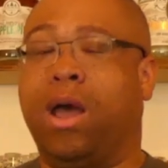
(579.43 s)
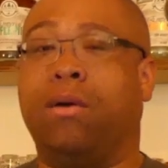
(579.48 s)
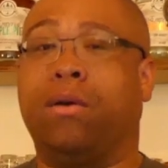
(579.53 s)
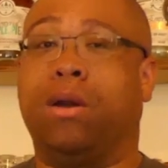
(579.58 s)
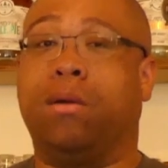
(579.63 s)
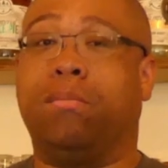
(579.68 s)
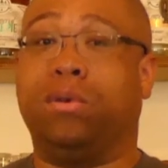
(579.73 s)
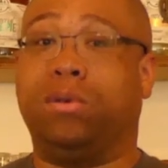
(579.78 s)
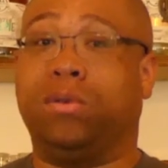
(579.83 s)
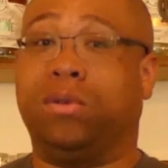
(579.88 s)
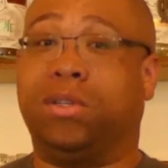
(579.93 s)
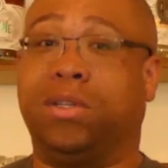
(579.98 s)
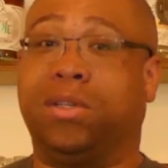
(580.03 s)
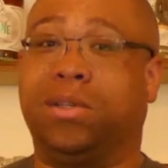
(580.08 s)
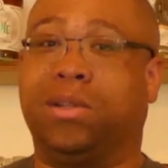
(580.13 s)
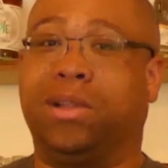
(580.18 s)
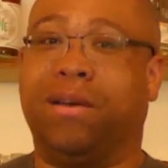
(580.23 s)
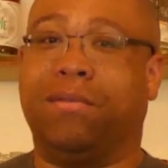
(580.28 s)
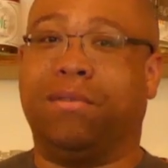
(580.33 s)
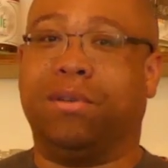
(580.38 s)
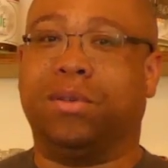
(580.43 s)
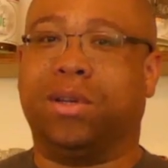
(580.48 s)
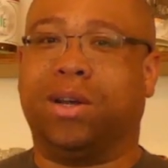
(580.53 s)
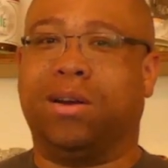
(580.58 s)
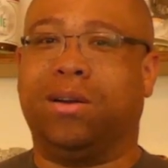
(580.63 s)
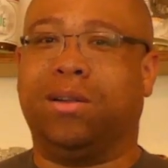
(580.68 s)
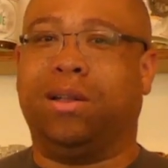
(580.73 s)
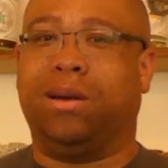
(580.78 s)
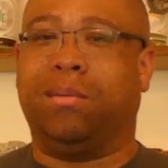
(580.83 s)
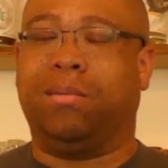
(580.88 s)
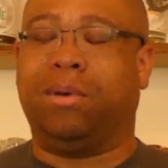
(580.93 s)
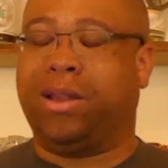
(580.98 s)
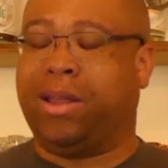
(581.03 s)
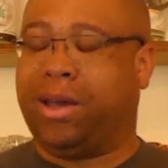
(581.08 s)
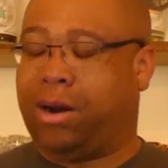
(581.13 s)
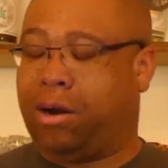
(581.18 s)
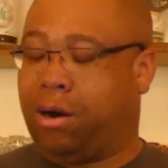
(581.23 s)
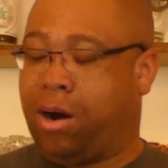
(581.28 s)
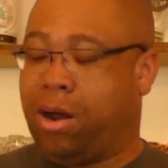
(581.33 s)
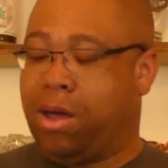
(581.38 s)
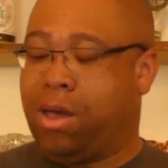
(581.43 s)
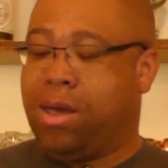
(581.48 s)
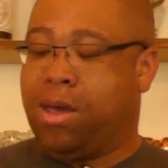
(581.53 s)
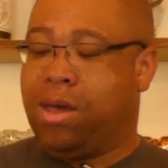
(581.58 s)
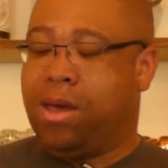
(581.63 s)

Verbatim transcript: I'm going to boost his levels here a little bit later.